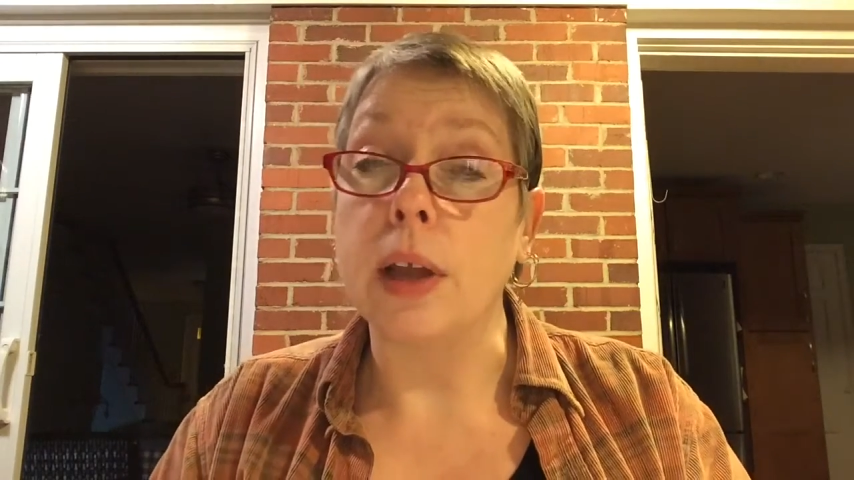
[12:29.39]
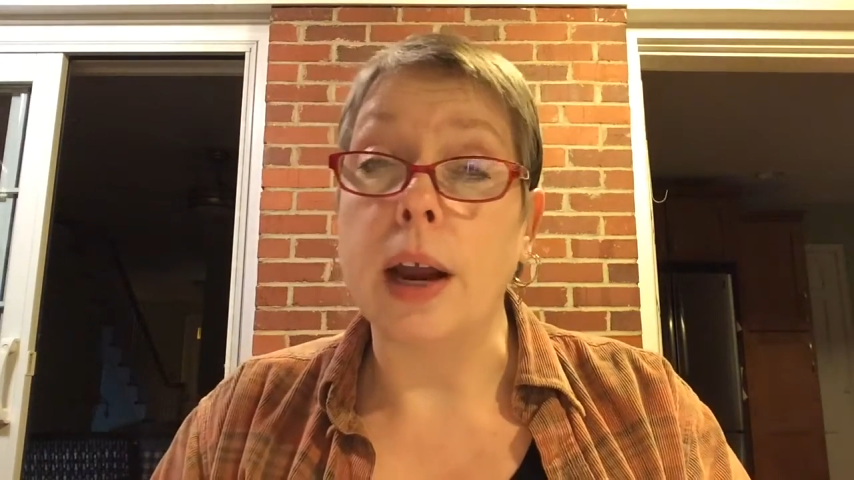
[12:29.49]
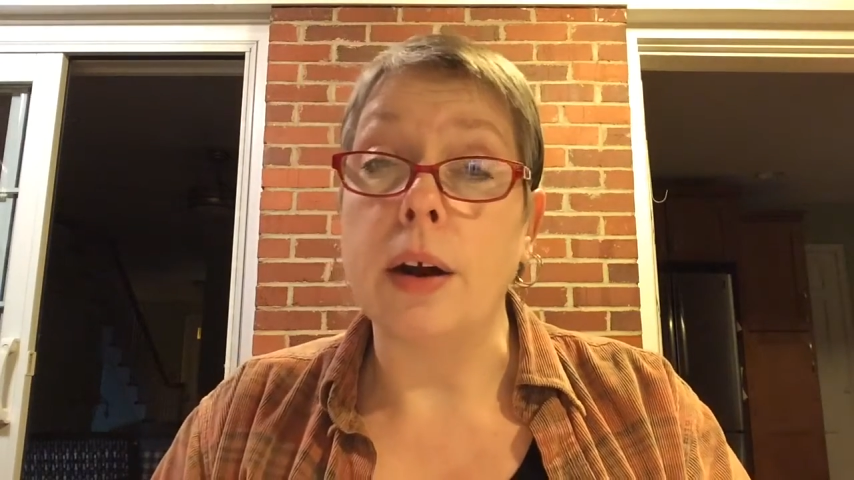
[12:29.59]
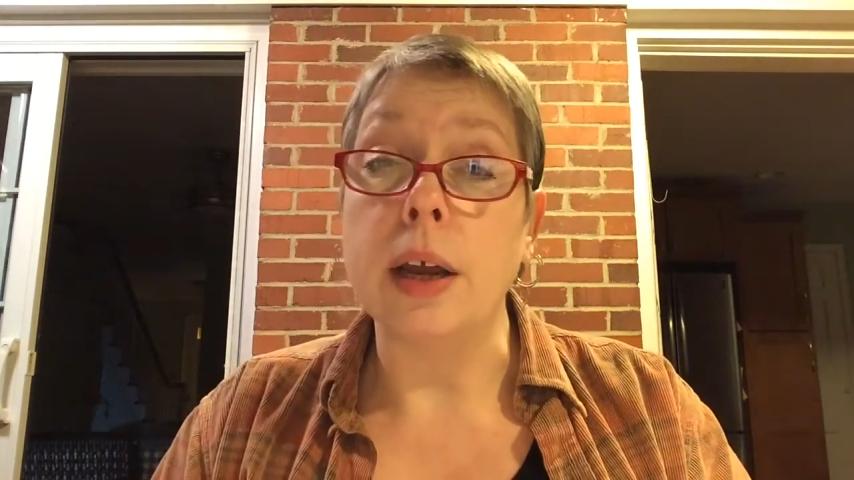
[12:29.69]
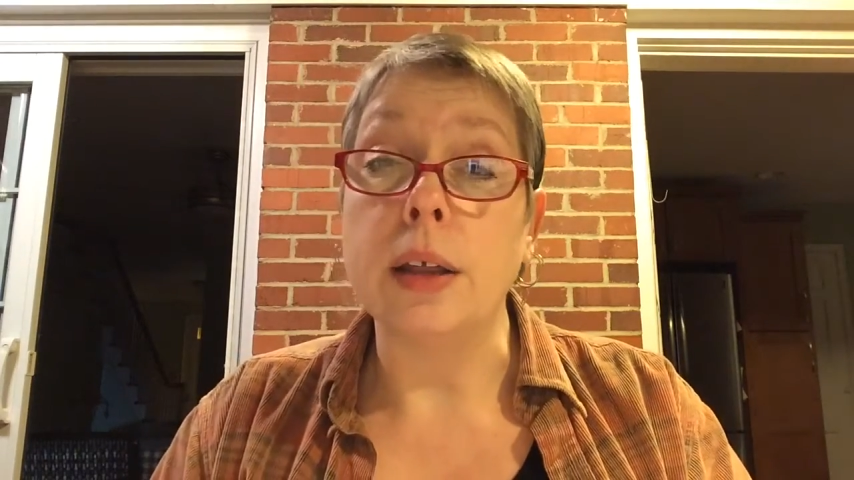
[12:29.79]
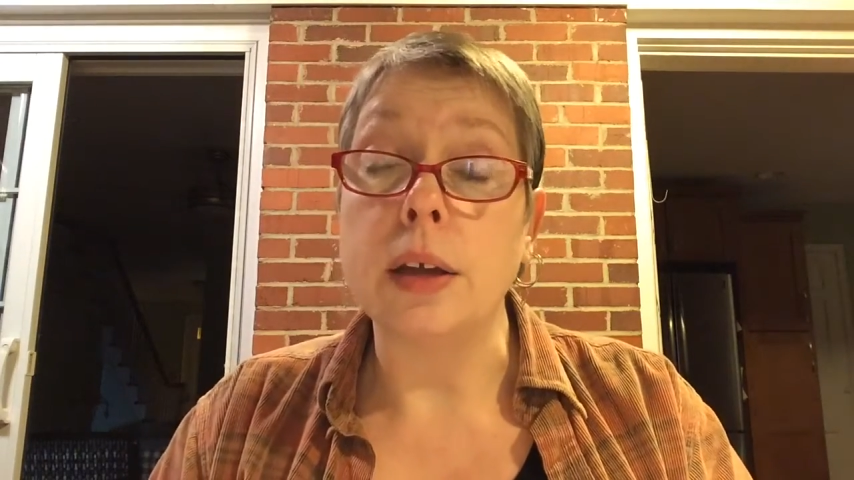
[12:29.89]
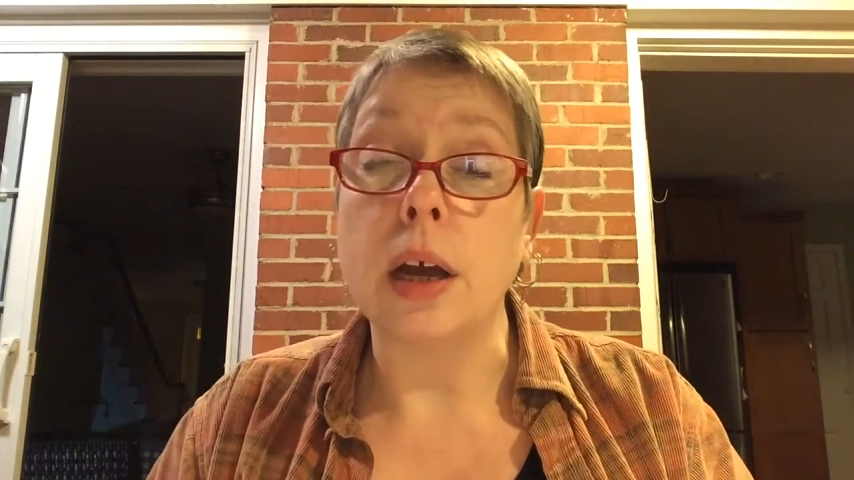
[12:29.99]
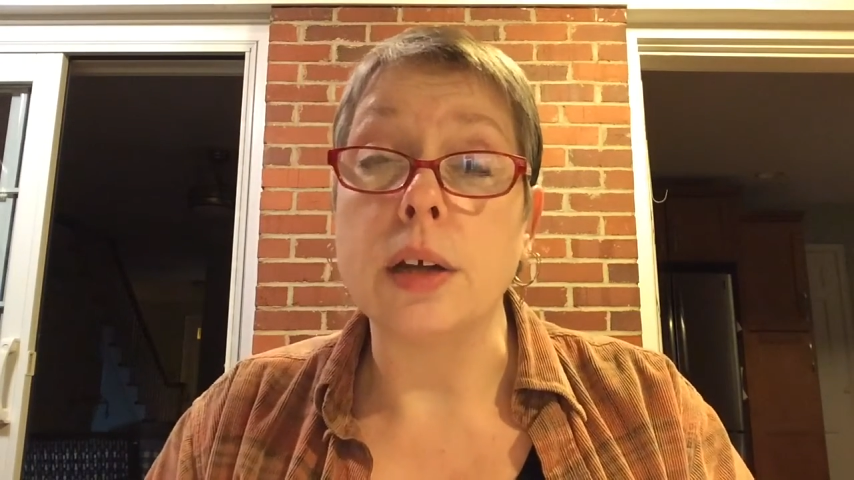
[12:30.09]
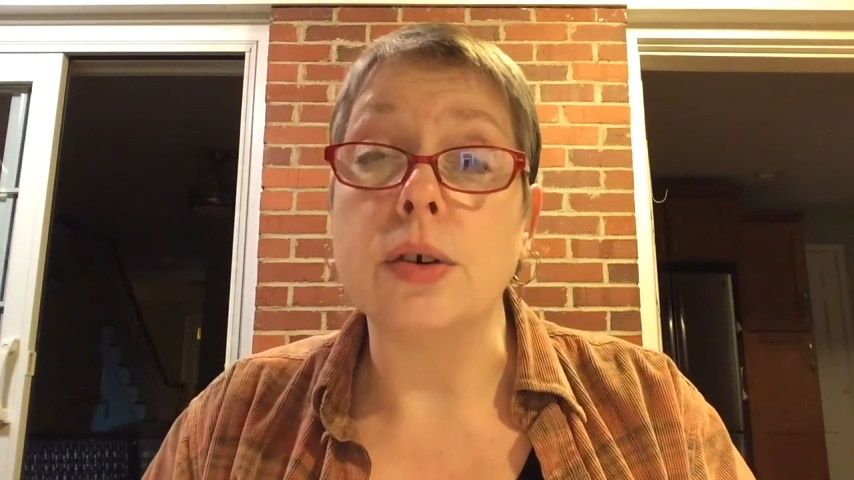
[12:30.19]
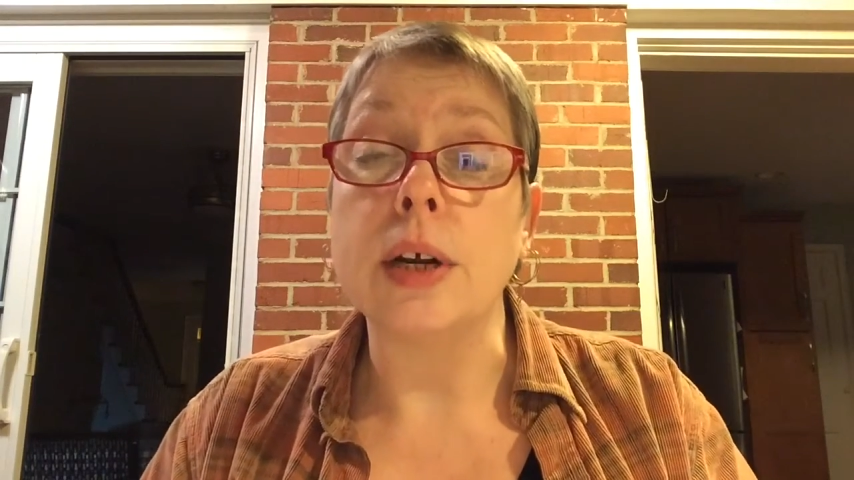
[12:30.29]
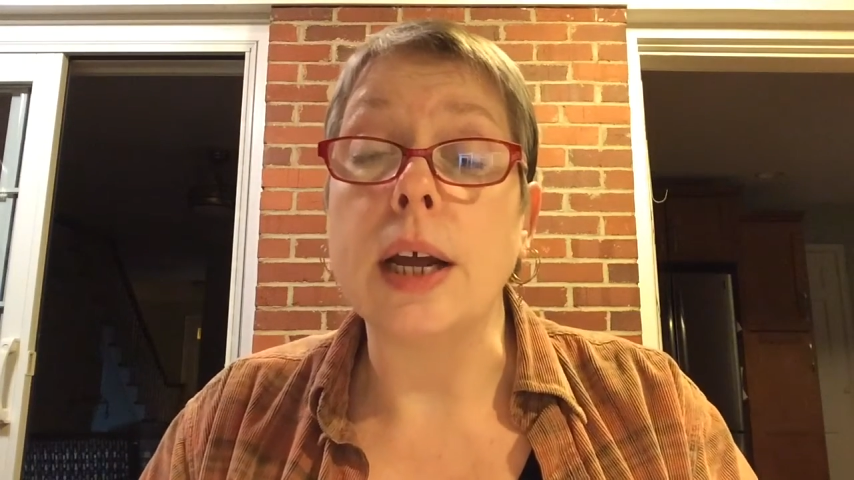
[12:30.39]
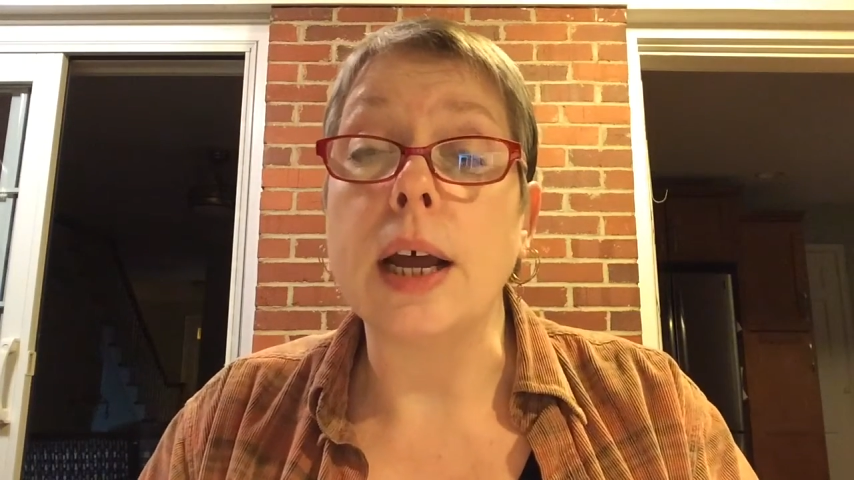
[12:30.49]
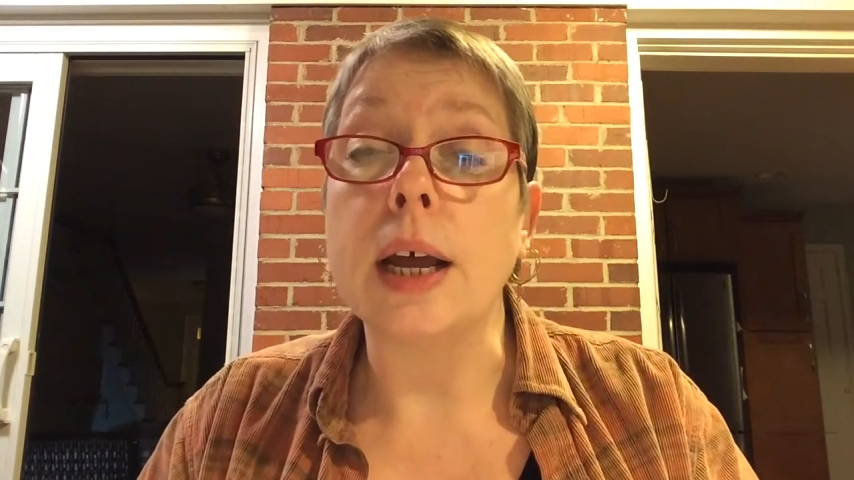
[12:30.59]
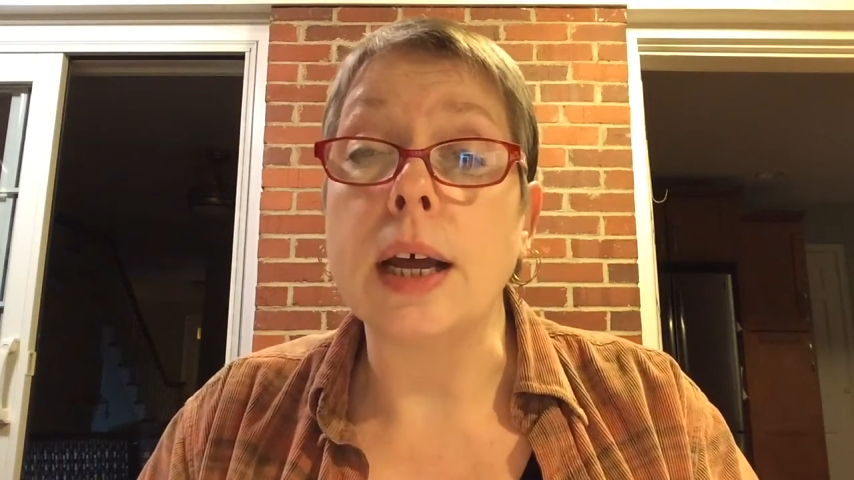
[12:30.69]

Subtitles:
area of the country.